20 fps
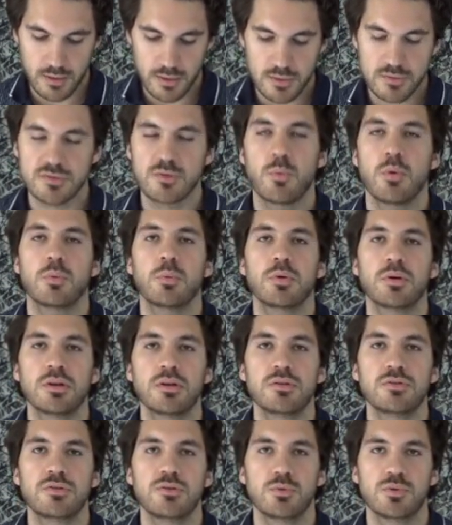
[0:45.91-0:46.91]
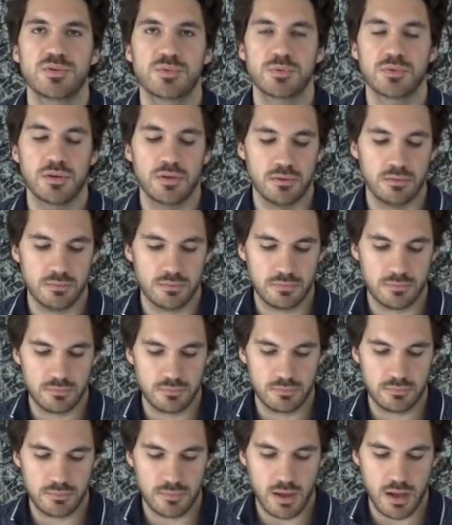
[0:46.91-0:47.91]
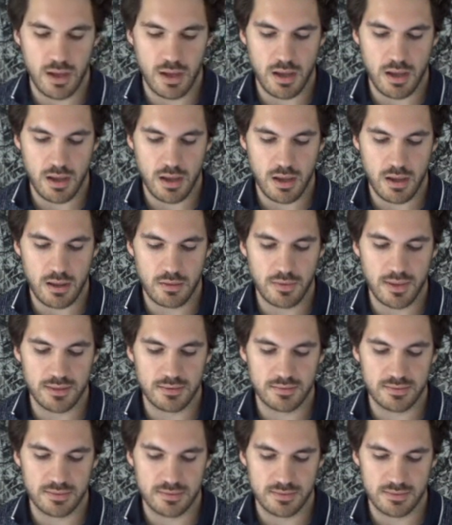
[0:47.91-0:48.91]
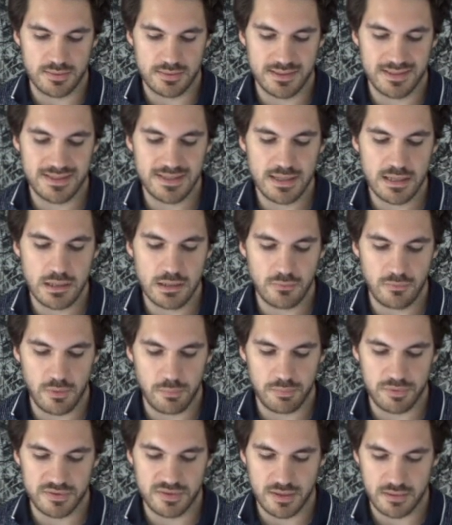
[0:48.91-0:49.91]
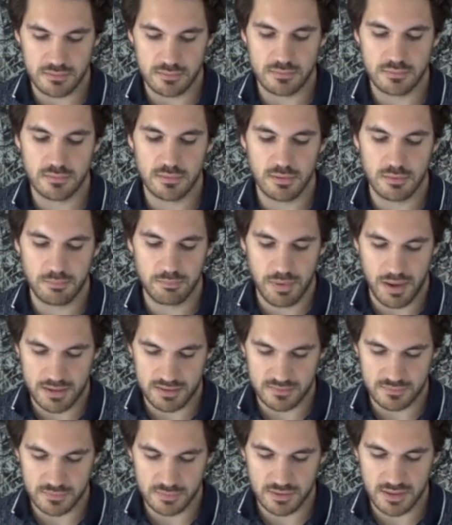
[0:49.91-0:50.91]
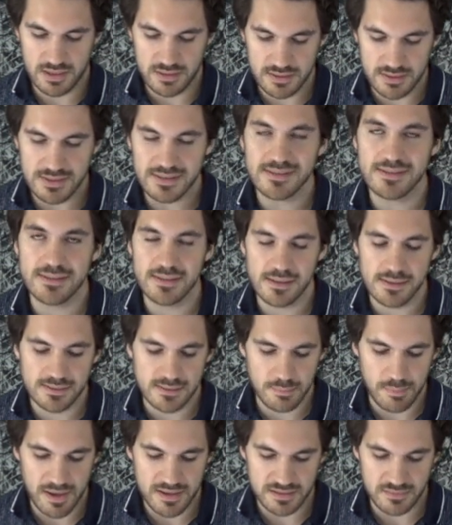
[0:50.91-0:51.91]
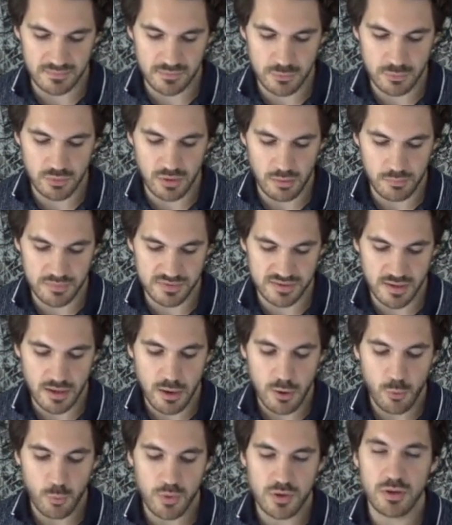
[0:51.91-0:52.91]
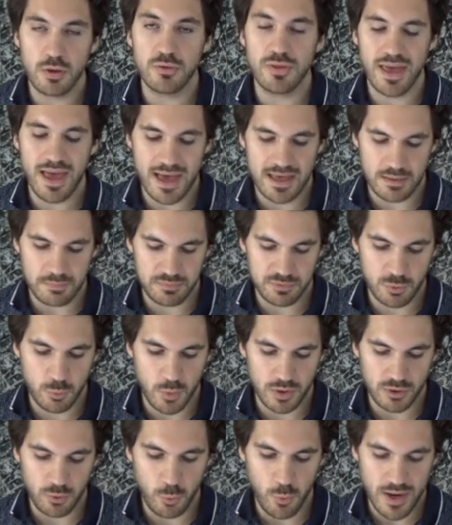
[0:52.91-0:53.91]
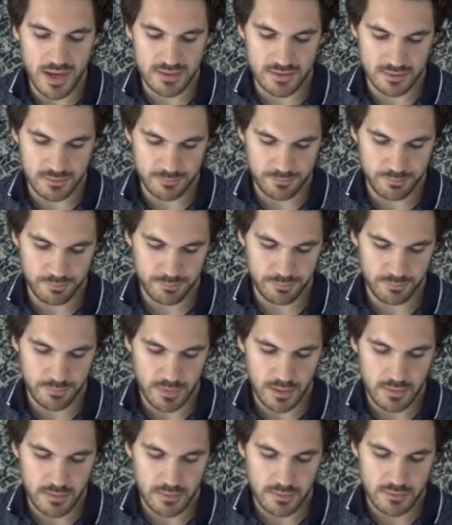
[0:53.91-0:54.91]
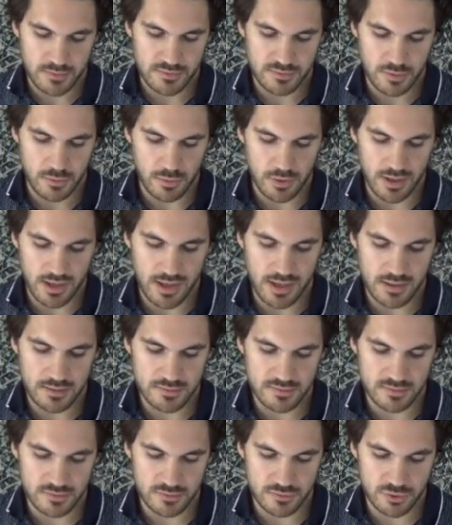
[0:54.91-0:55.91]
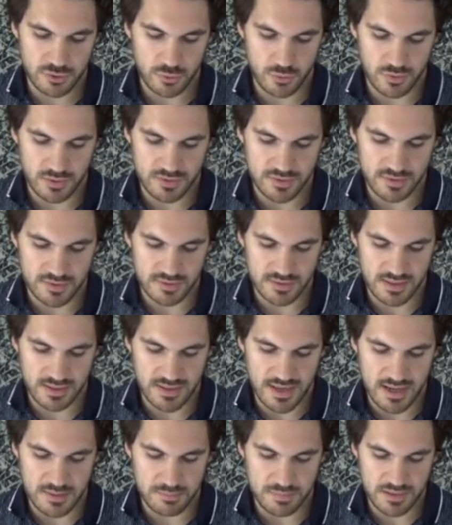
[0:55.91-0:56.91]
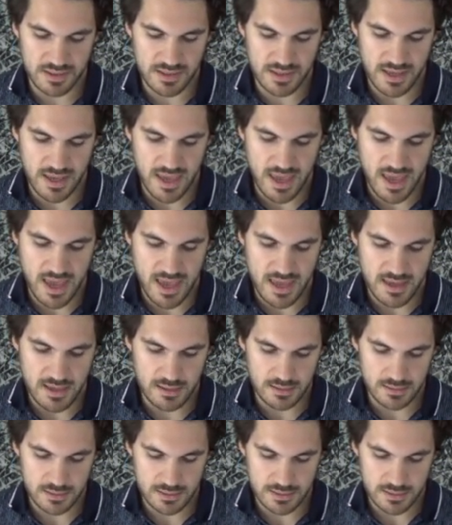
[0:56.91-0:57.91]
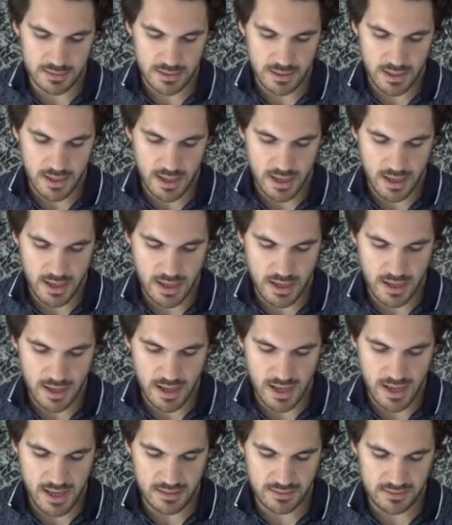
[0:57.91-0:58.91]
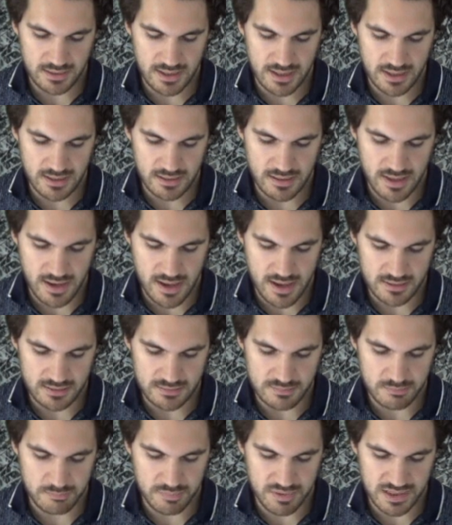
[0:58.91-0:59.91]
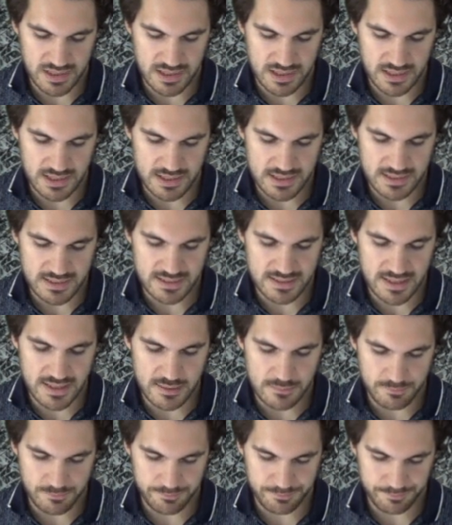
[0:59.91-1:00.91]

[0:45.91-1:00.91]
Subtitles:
So what we're going to do is we're going to let Z represent the pounds of zucchini, C is the pounds of cucumbers. We know they add up to 108. So our answer choices cannot be A and cannot be D.